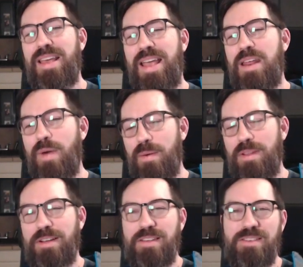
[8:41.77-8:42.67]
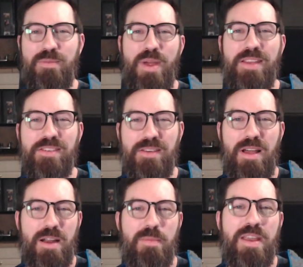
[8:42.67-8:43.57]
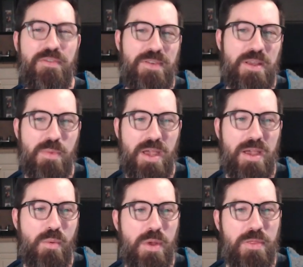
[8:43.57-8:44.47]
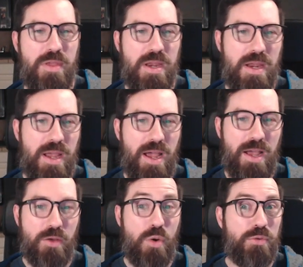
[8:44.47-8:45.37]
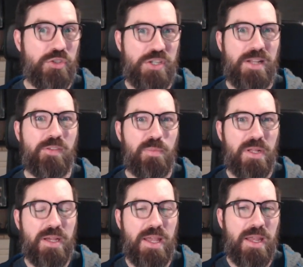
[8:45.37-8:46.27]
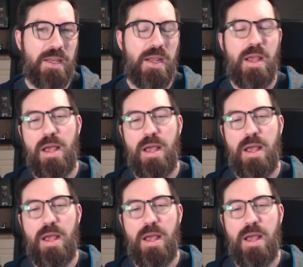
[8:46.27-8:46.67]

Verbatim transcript: Anyway, we looked at some ways to automate Figma with the uh, Google Sheets plugin.